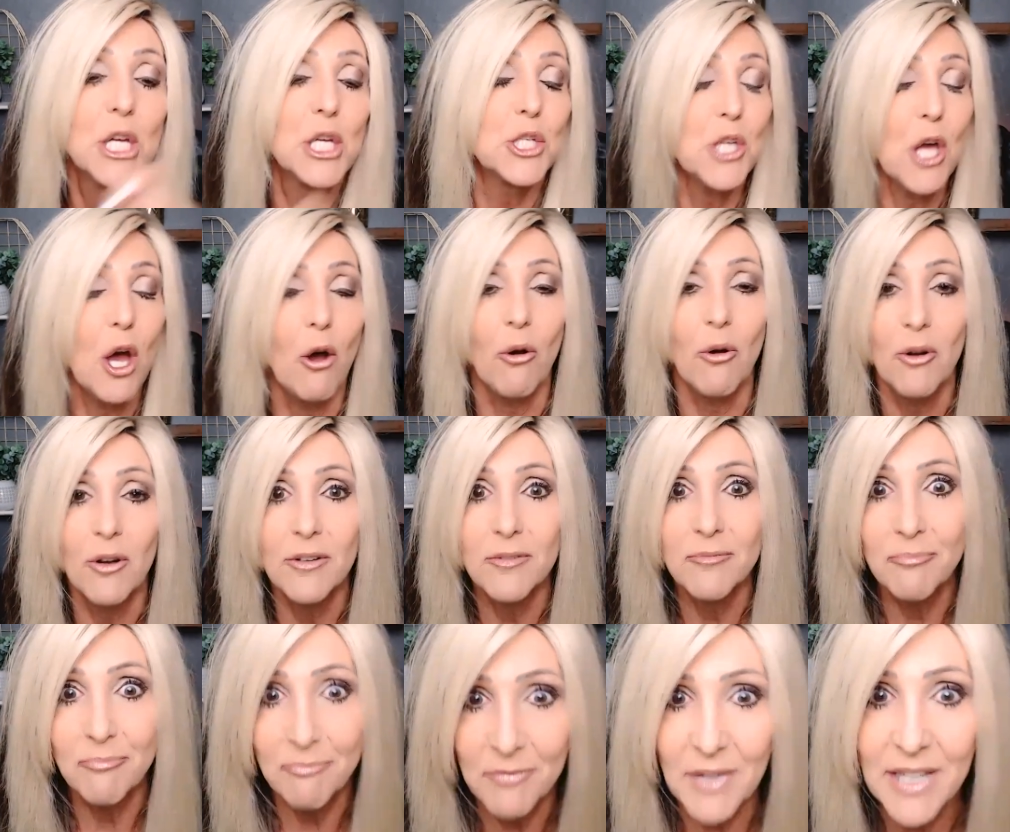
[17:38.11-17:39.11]
So
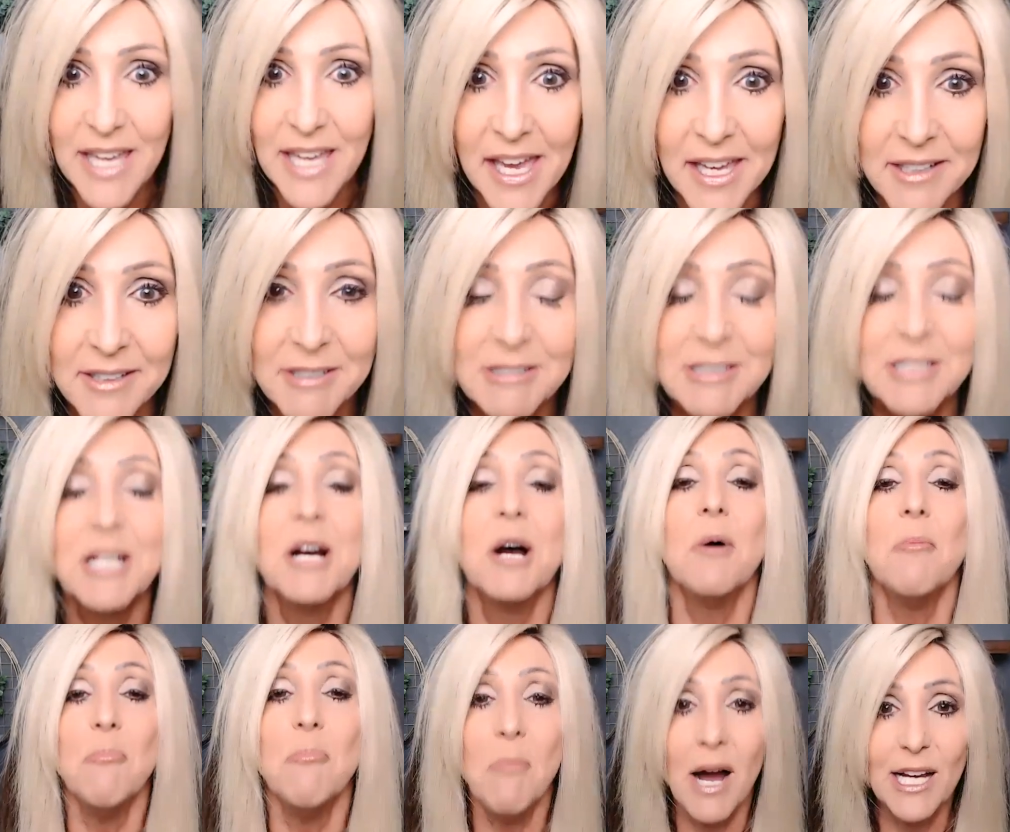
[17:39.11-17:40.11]
again,
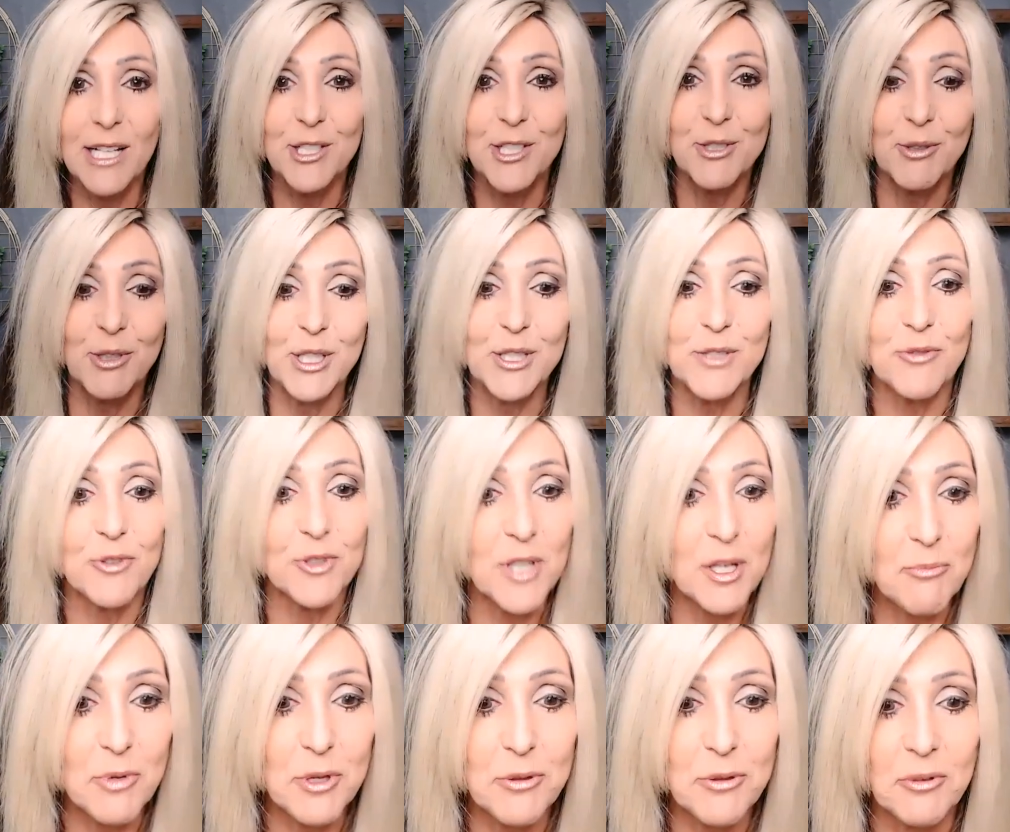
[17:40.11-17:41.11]
my choice for
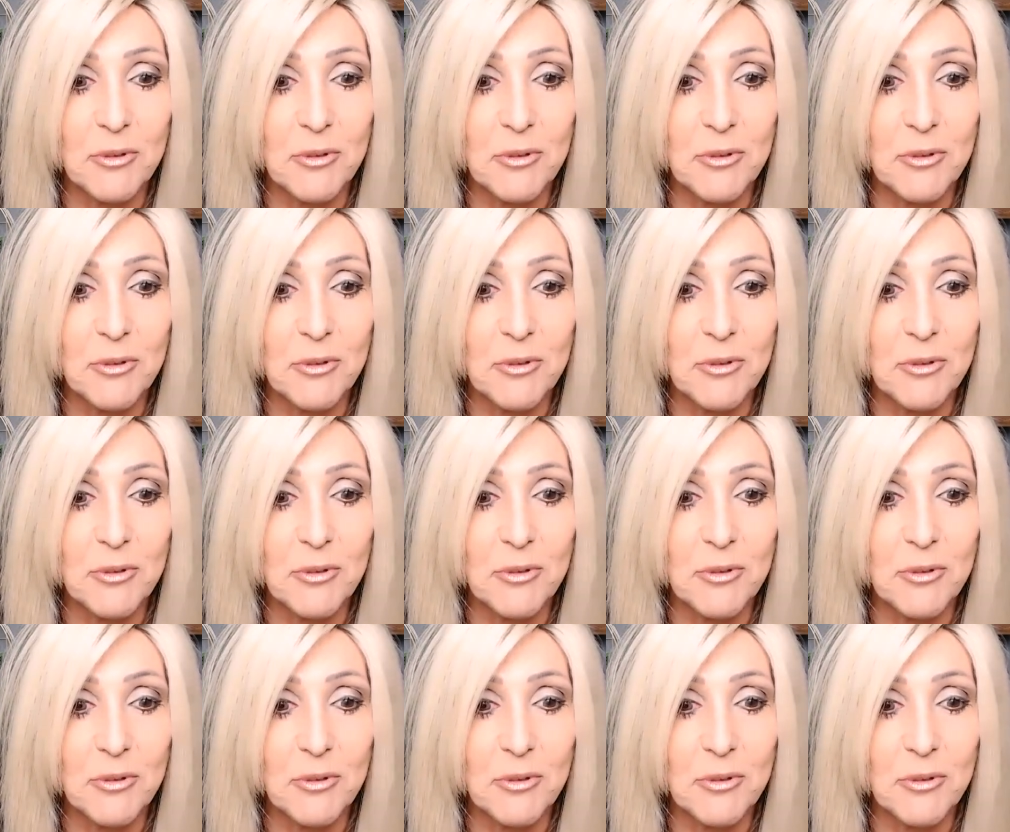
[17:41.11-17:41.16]
number